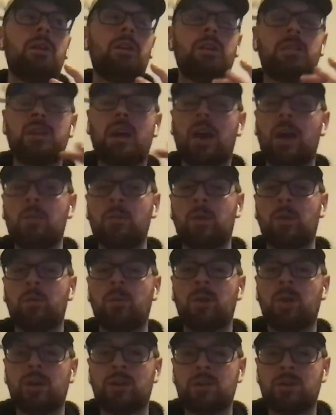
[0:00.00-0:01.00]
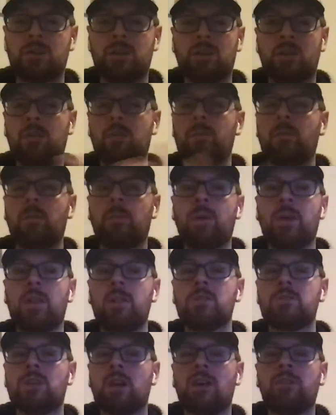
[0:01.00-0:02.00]
the timing works and
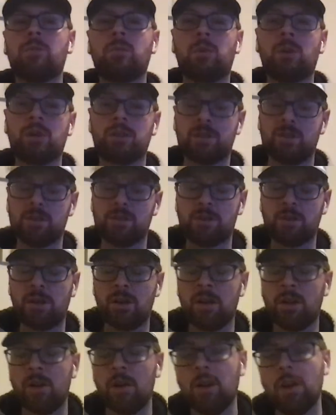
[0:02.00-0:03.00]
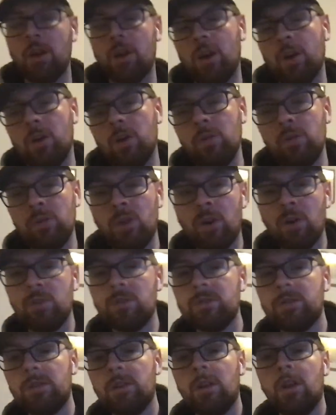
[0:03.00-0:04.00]
the way the draft works this year.
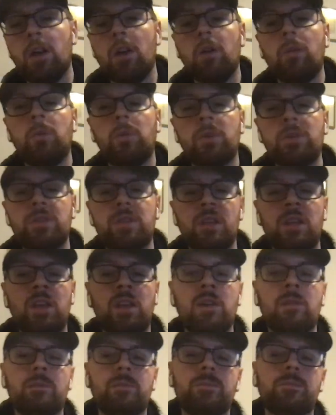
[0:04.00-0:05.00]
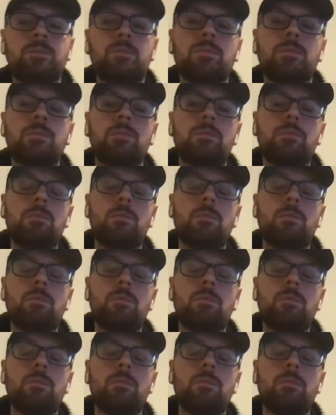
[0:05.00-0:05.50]
Who knows? We'll see.